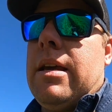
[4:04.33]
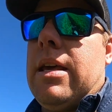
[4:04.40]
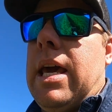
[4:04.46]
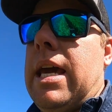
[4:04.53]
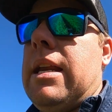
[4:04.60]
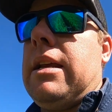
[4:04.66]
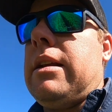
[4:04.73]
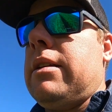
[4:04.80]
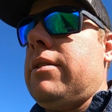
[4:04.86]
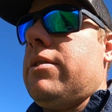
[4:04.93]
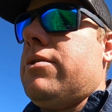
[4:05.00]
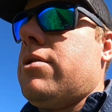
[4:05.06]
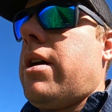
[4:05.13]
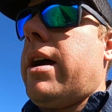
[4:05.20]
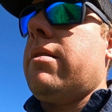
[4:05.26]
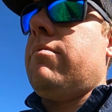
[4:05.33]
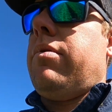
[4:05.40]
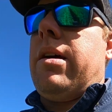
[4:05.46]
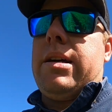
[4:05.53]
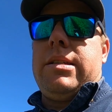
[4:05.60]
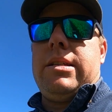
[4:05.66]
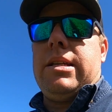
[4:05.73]
aiding in the drying
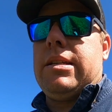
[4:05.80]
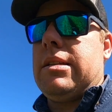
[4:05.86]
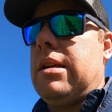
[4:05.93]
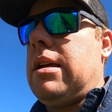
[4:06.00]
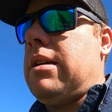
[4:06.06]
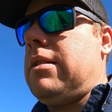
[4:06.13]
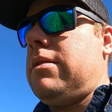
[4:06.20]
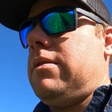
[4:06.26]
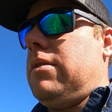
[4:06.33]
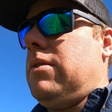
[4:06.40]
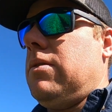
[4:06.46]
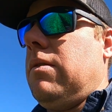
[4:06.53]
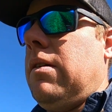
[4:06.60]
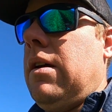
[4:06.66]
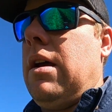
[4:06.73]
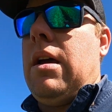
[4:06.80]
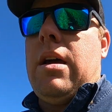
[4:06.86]
process. So